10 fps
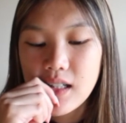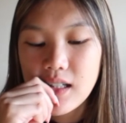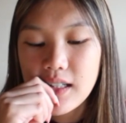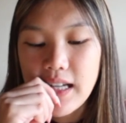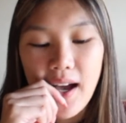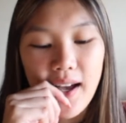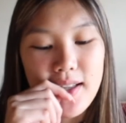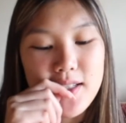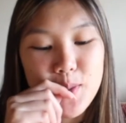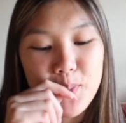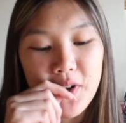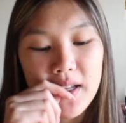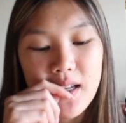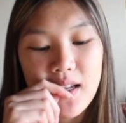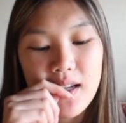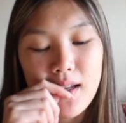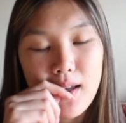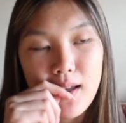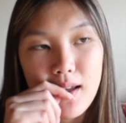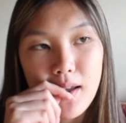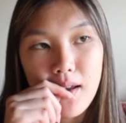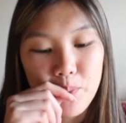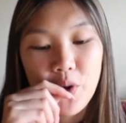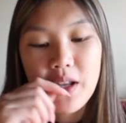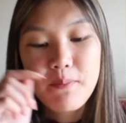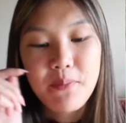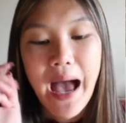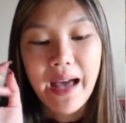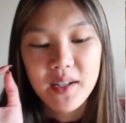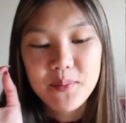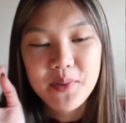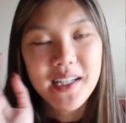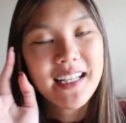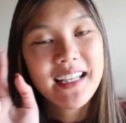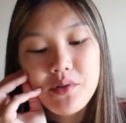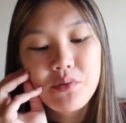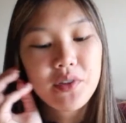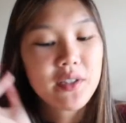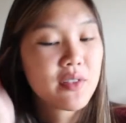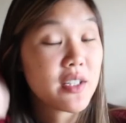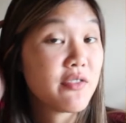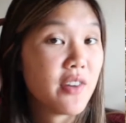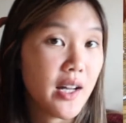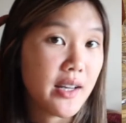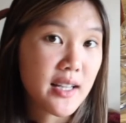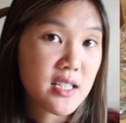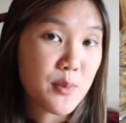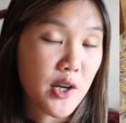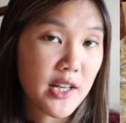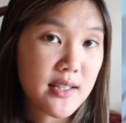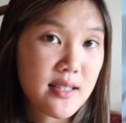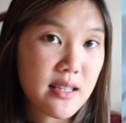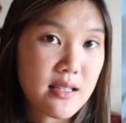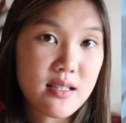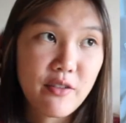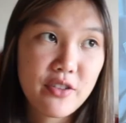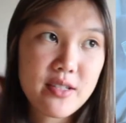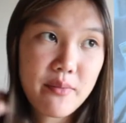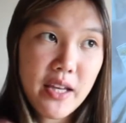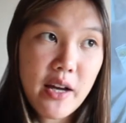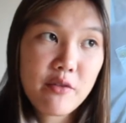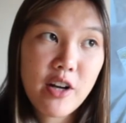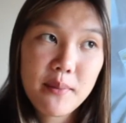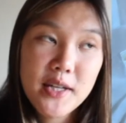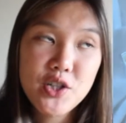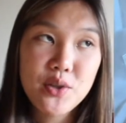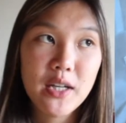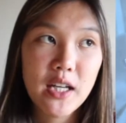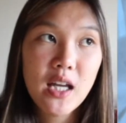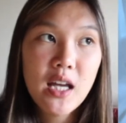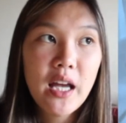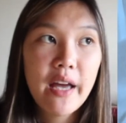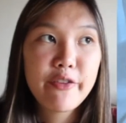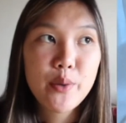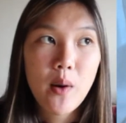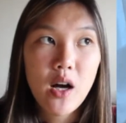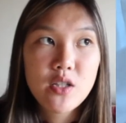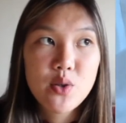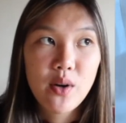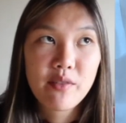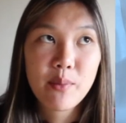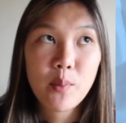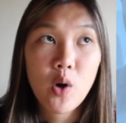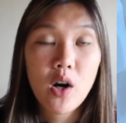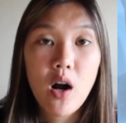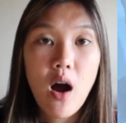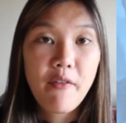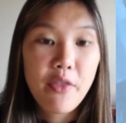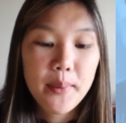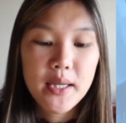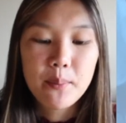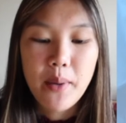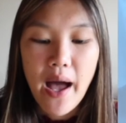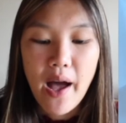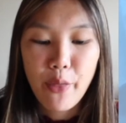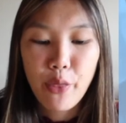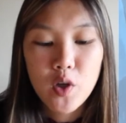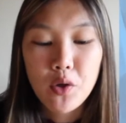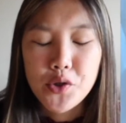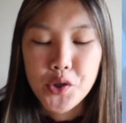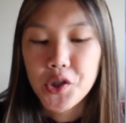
yeah, it's pretty bad, but it was a really fun experience. That's definitely something I would recommend doing if you want sort of a more off the beaten path cultural